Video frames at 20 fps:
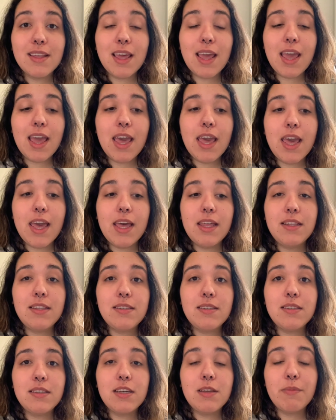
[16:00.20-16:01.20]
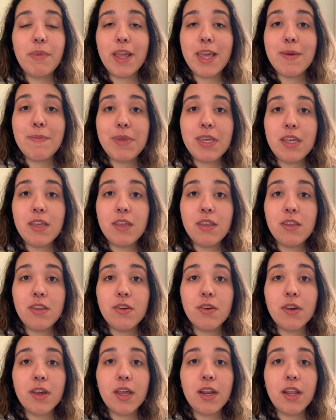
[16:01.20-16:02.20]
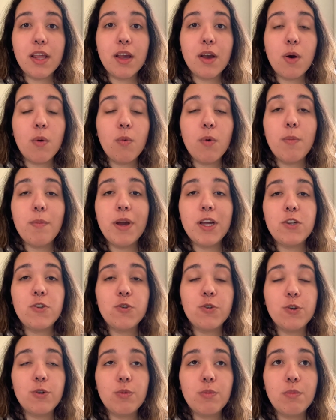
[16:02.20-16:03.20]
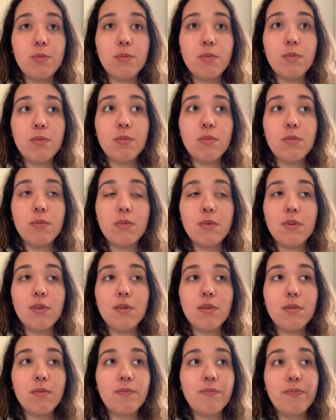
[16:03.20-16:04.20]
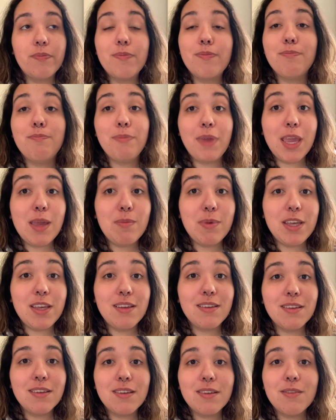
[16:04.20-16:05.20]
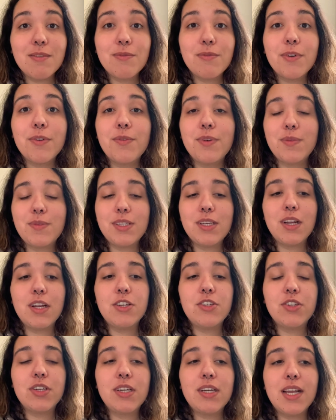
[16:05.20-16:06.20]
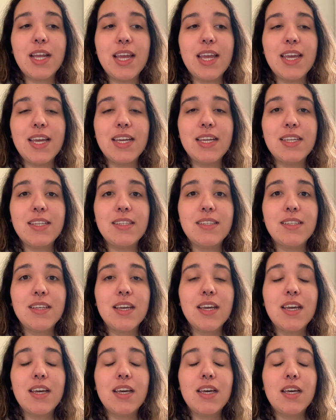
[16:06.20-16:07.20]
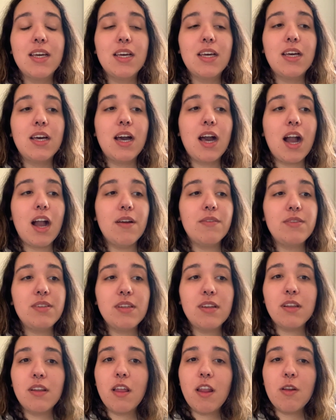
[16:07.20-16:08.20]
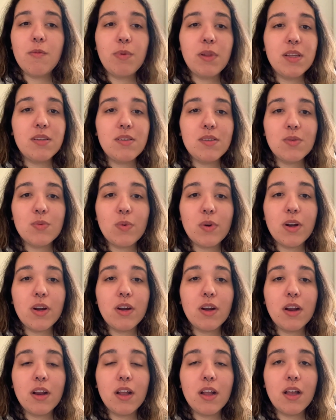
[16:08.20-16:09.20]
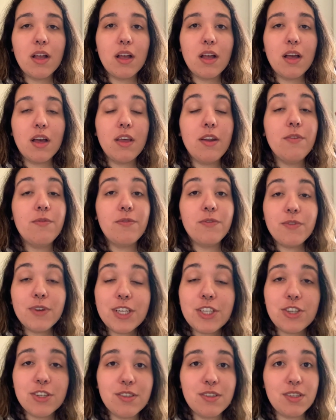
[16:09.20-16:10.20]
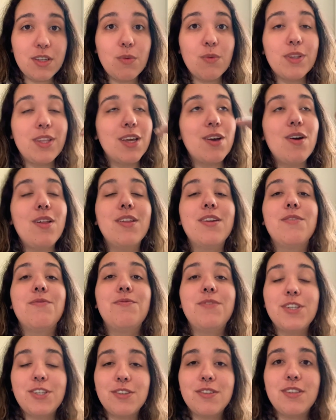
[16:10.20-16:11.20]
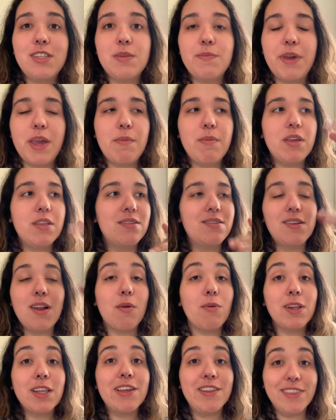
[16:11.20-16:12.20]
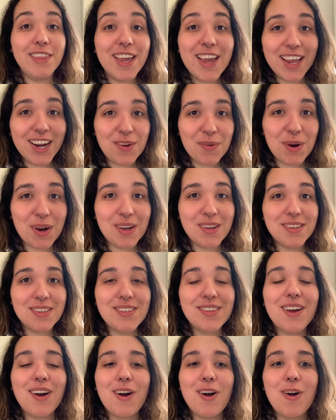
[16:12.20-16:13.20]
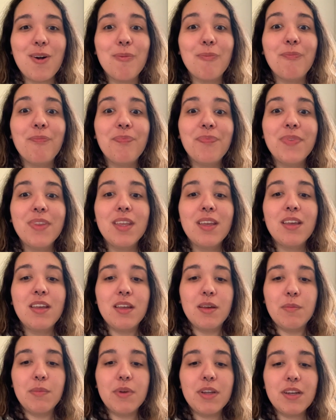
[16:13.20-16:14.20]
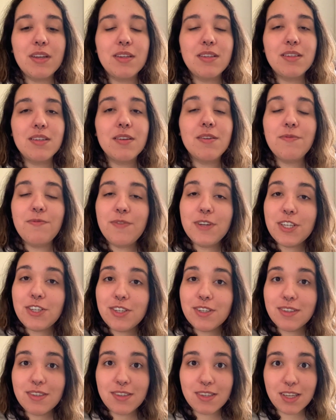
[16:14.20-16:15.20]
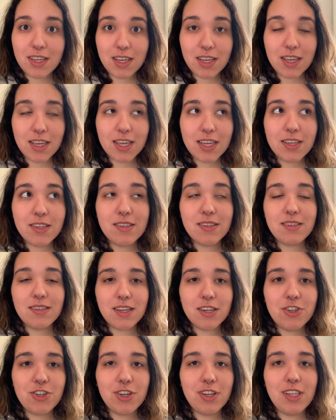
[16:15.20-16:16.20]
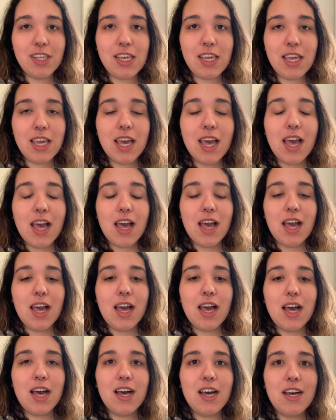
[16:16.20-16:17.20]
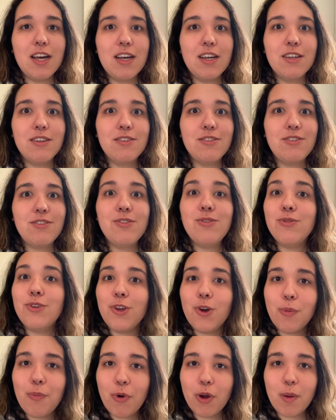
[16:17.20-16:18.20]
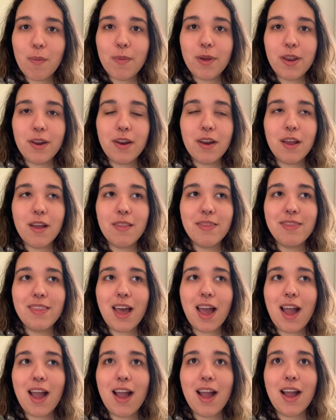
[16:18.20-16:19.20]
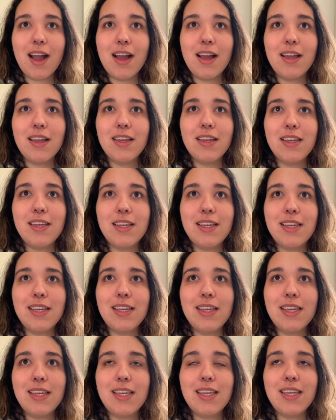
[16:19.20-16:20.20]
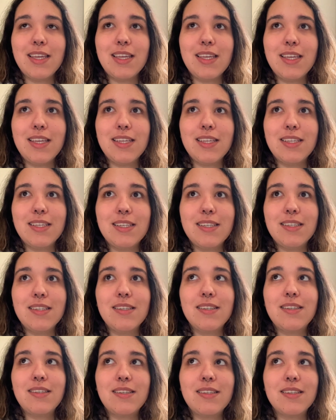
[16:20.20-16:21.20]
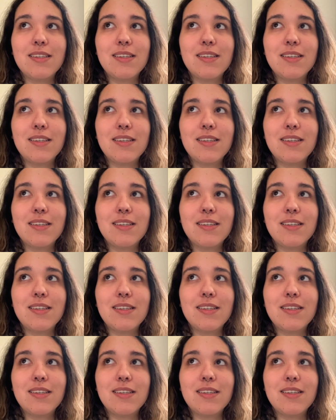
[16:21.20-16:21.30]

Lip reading: And in Miami, you're getting a 1-bedroom maybe for $1,500. And I've seen a lot of places where what they call an efficiency in Miami, it's not really a thing anywhere else, but an efficiency is essentially a studio apartment that is,